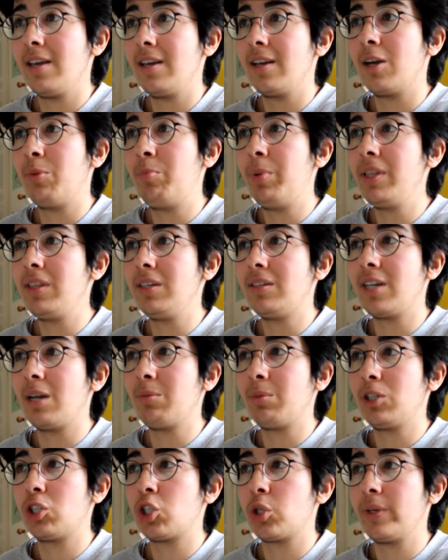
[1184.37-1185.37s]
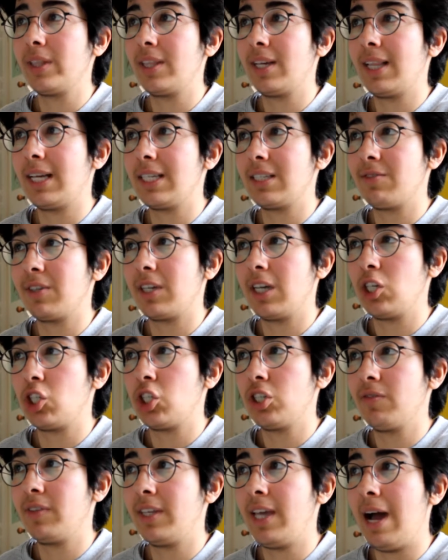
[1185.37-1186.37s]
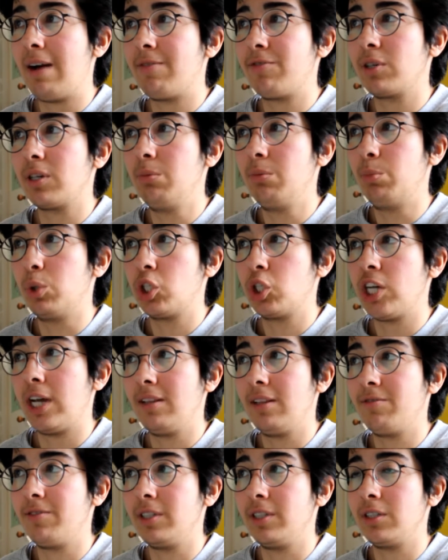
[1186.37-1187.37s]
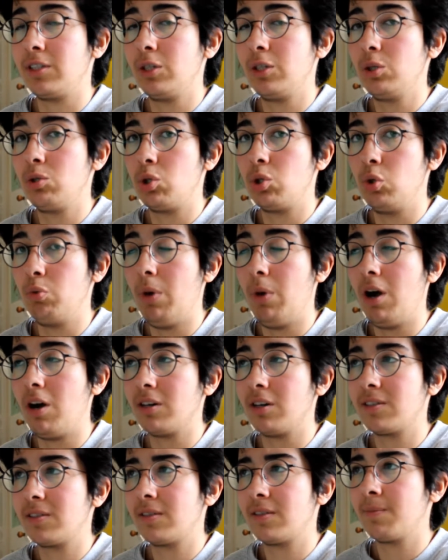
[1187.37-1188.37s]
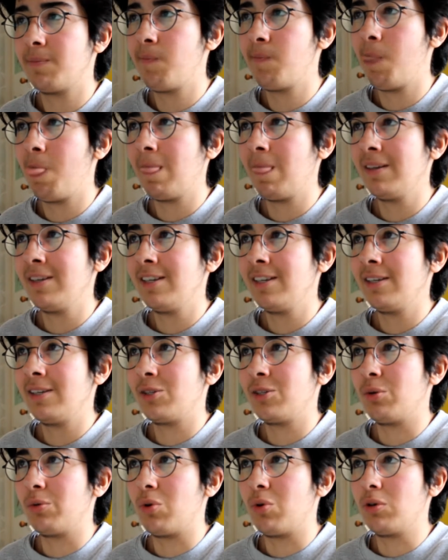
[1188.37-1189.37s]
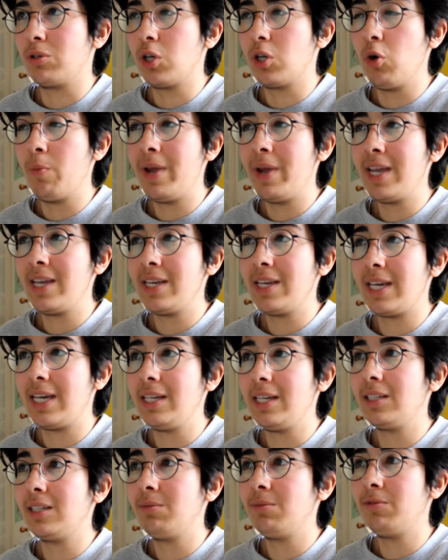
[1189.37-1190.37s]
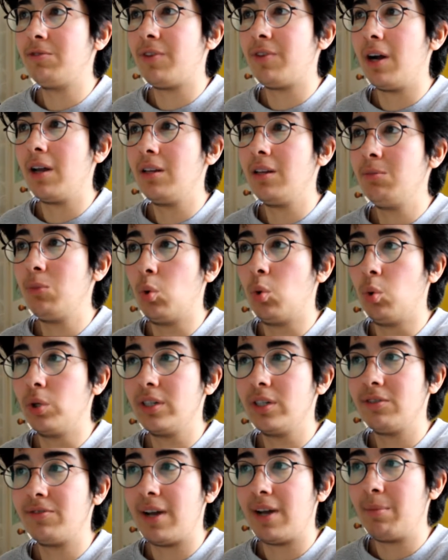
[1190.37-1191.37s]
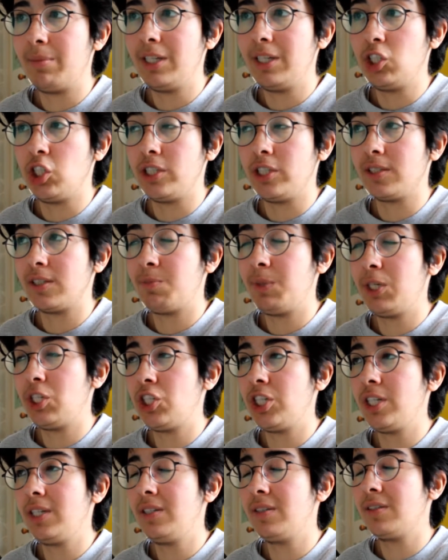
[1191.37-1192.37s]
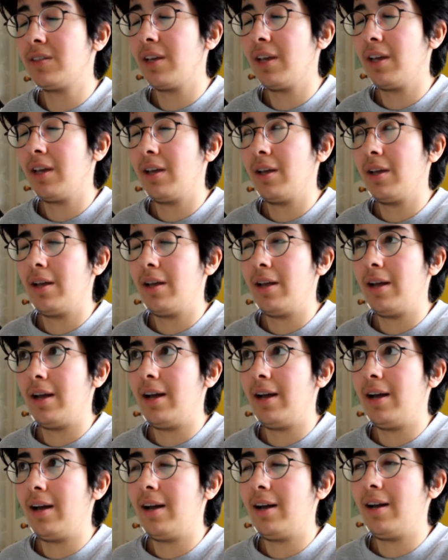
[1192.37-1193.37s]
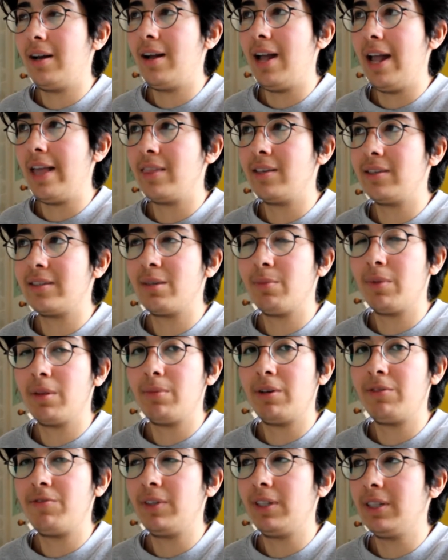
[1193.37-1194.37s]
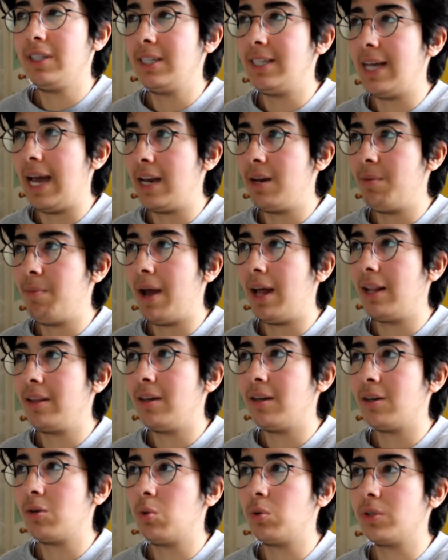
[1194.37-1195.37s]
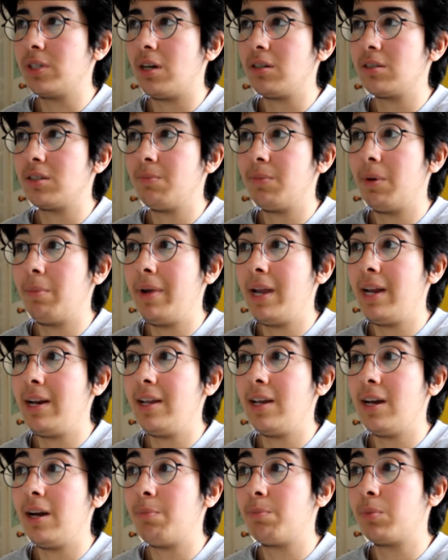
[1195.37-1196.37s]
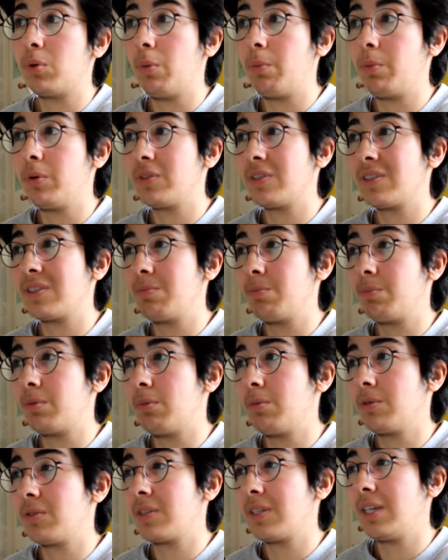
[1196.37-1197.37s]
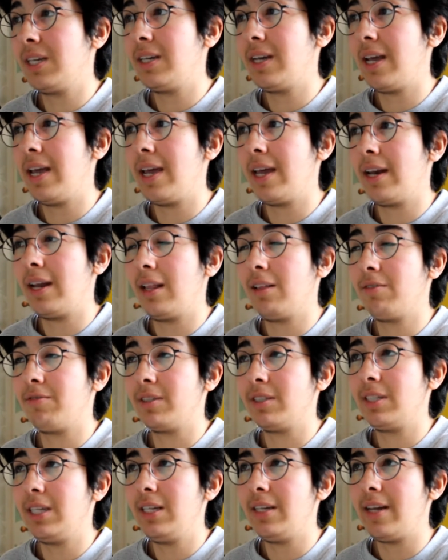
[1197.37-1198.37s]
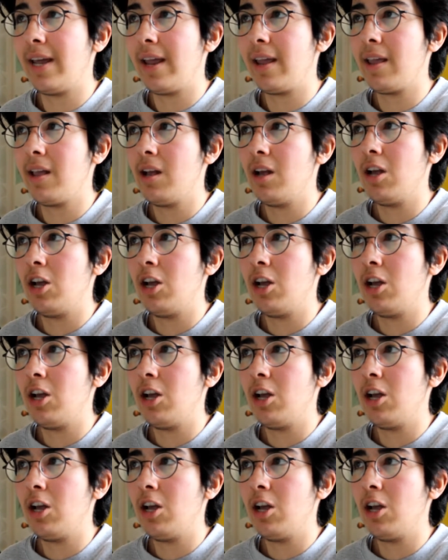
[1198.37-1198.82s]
Complete the table showing the classification of the African bush elephant. 2 marks. So we've got domain, kingdom, phylum, order, family, genus, species, and then some of them are filled in: Animalia, Chordata, Mammalia, Proboscidae, and Elephantidae.